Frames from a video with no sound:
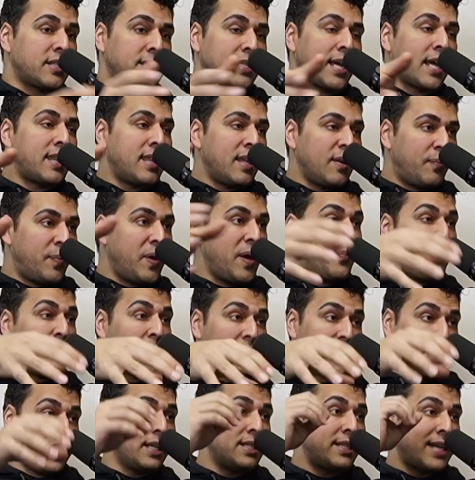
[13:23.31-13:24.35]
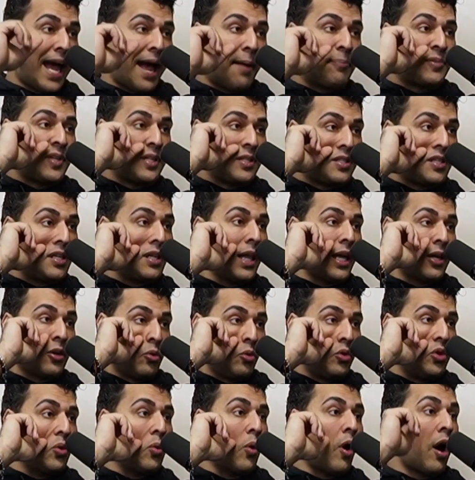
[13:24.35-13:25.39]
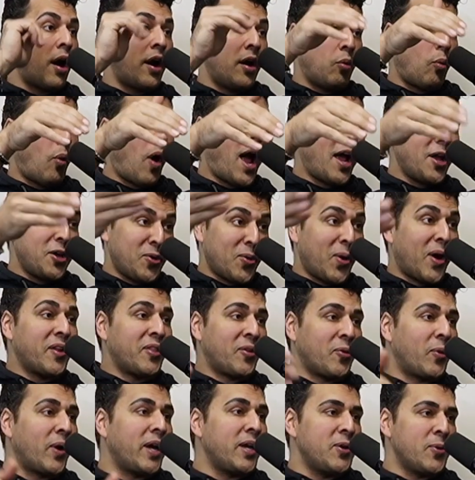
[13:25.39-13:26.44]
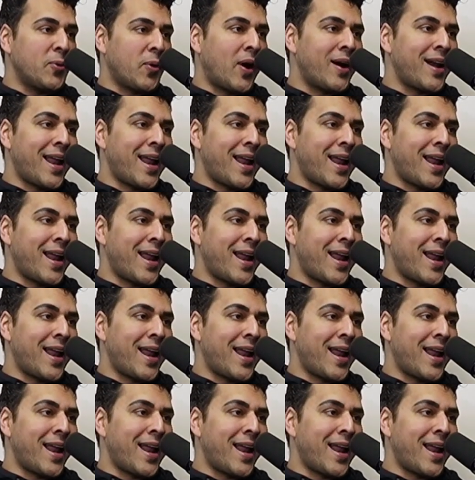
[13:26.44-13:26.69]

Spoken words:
Cause I think people get tapped into like who you are and why you are the way you are.